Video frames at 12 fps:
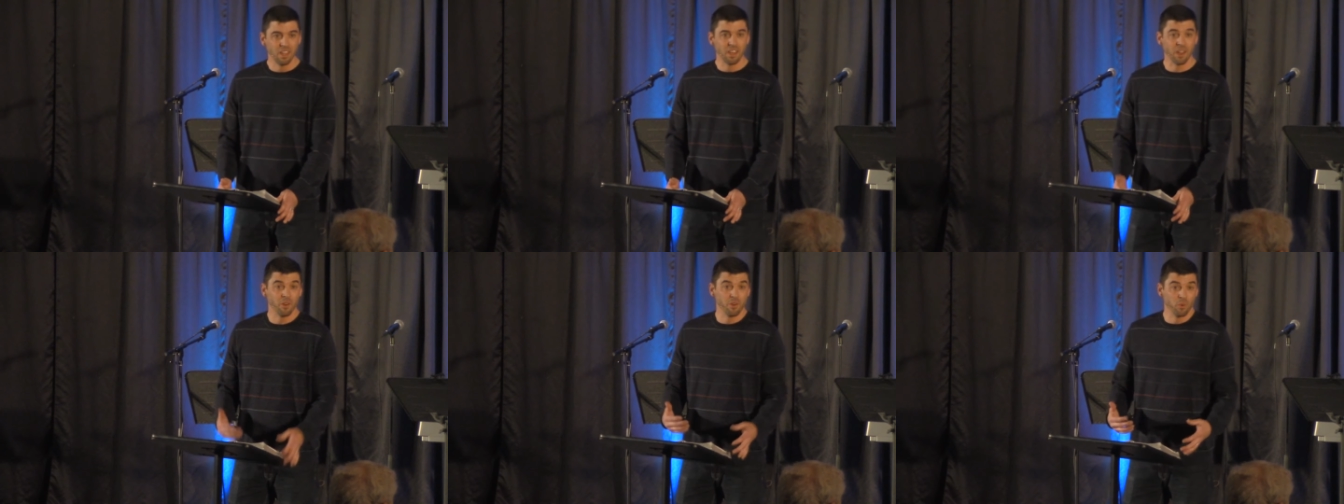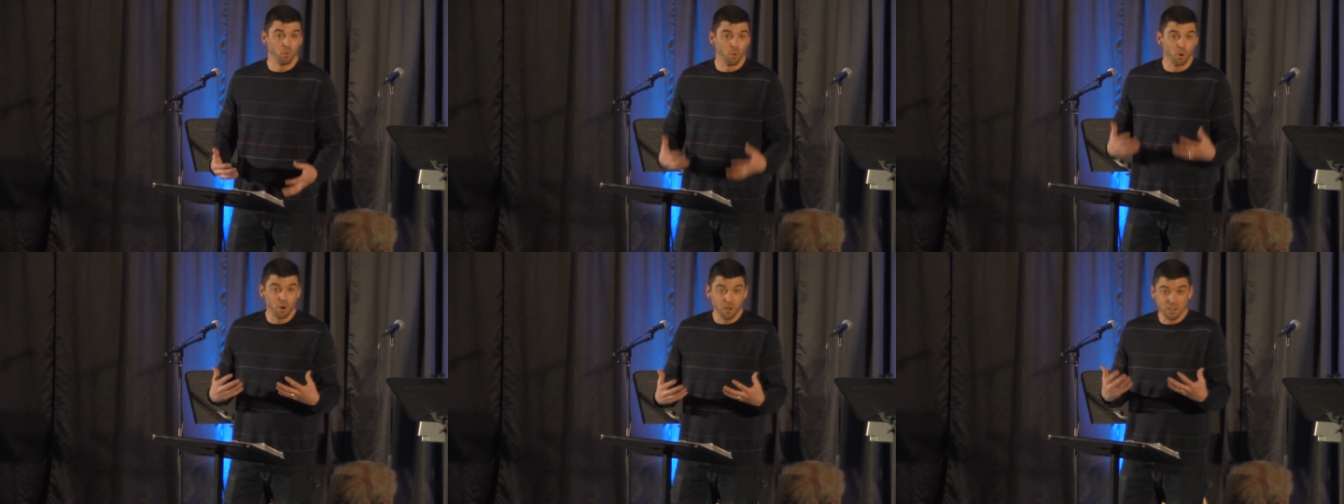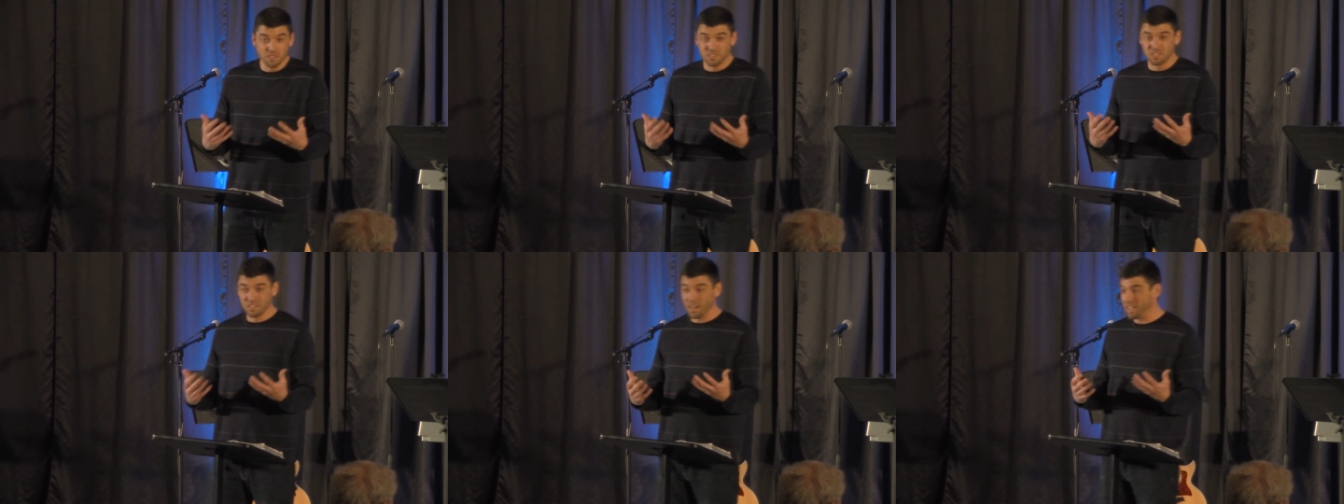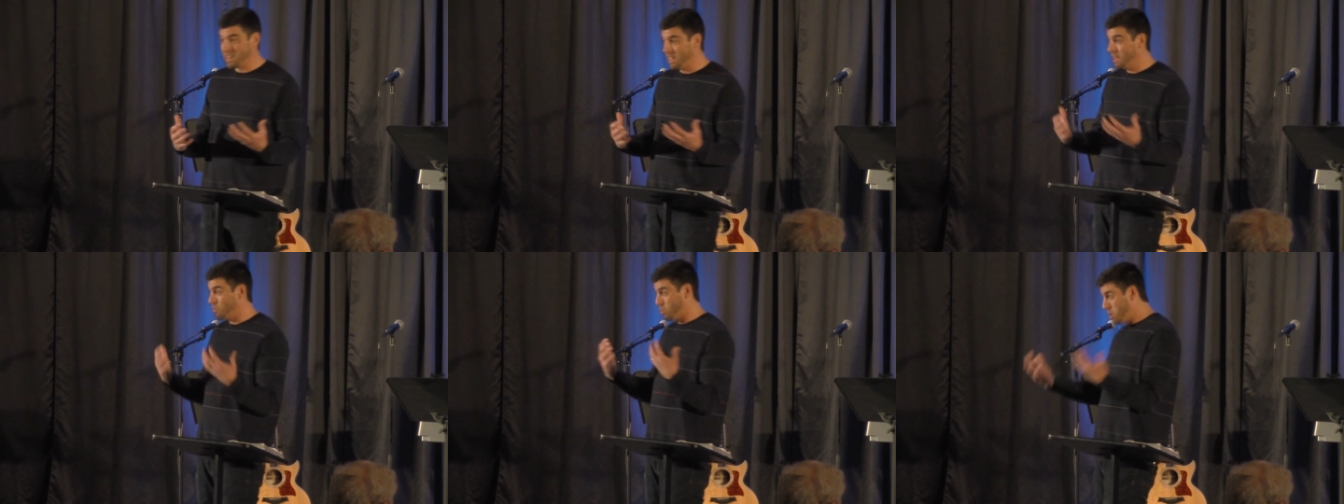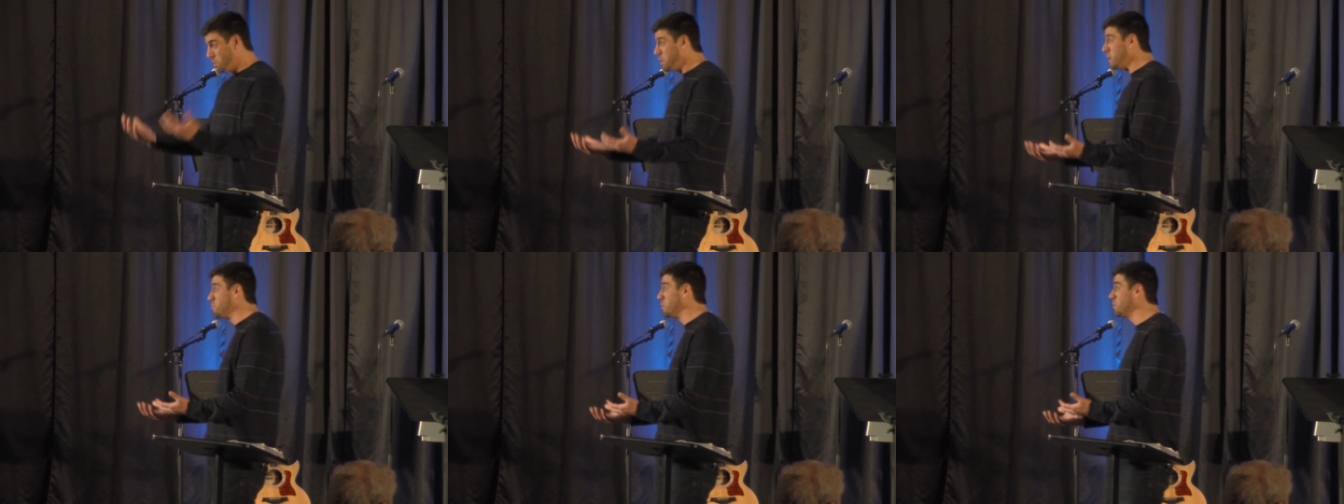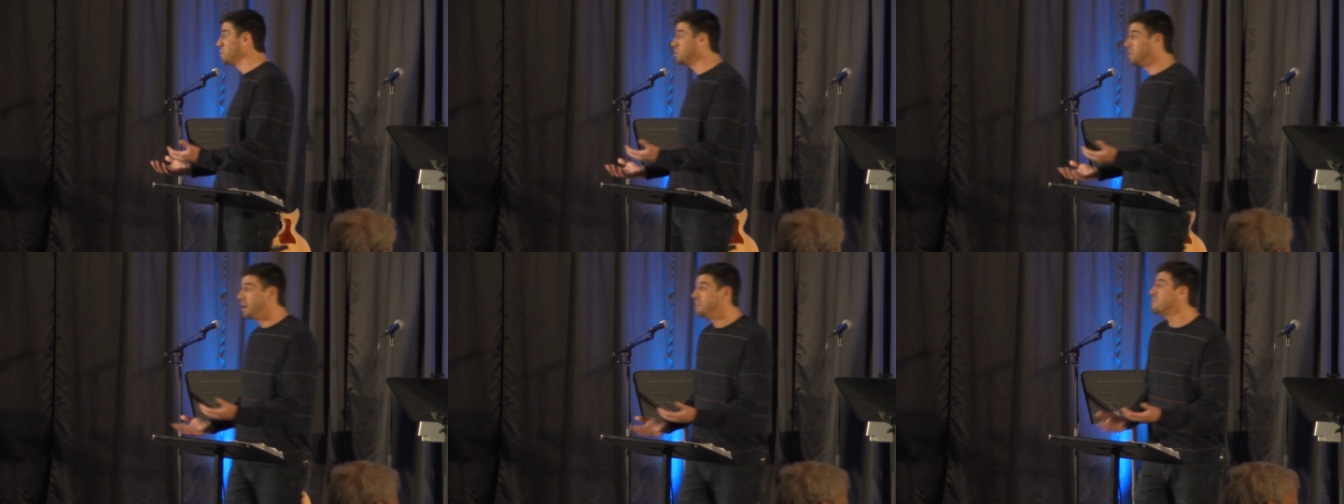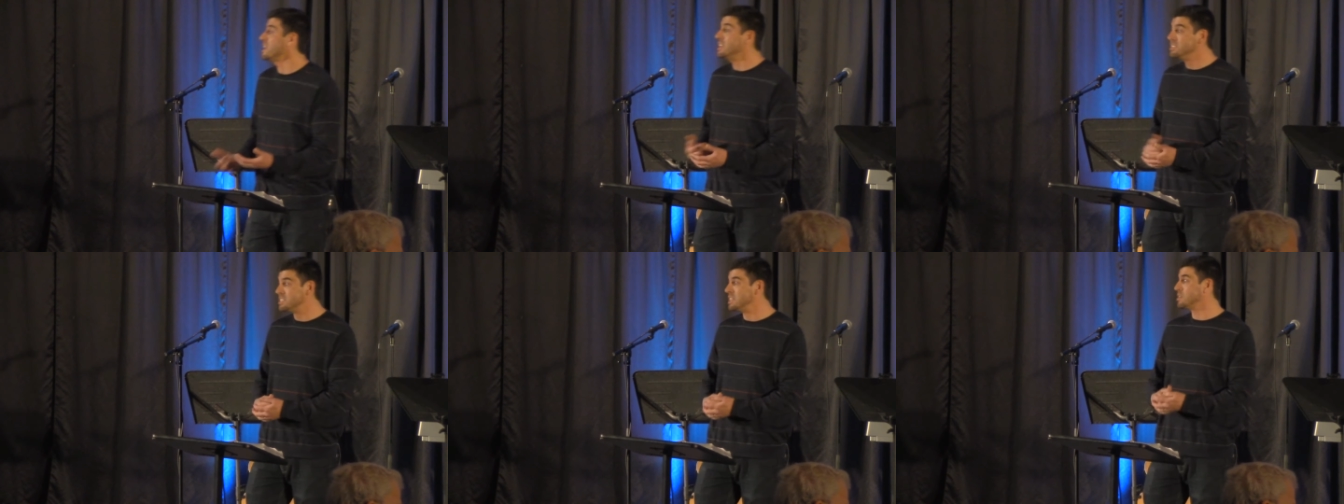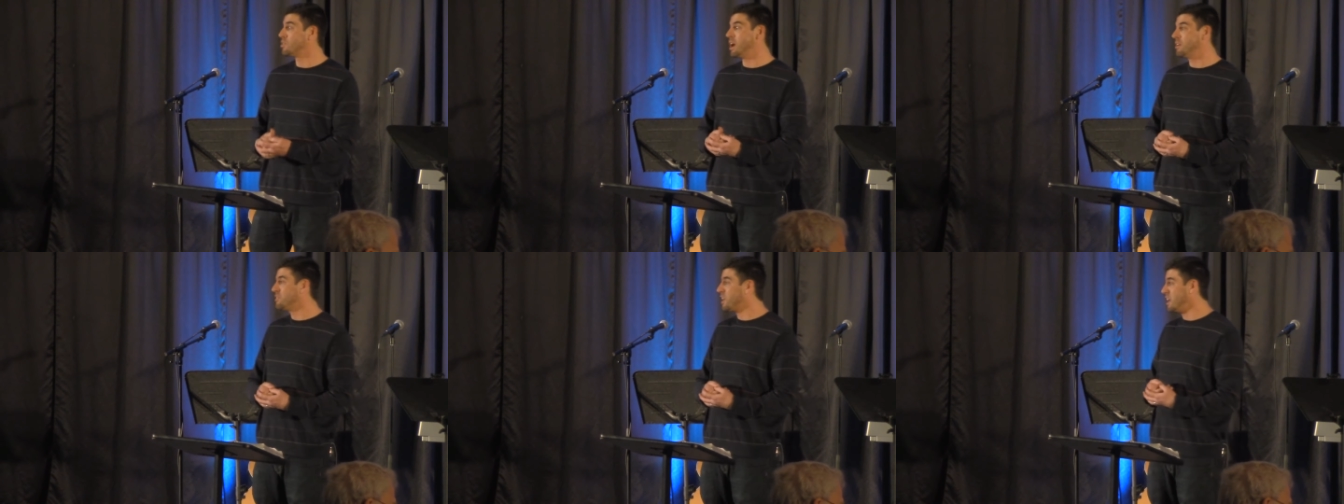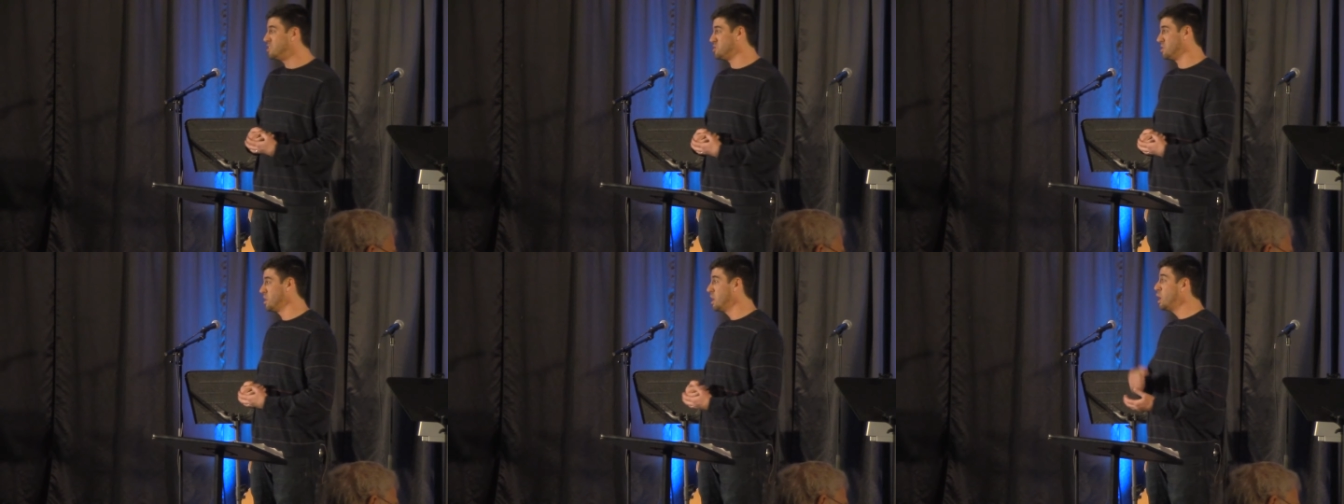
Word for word: Now, we're in a society and we're a people who love instant gratification.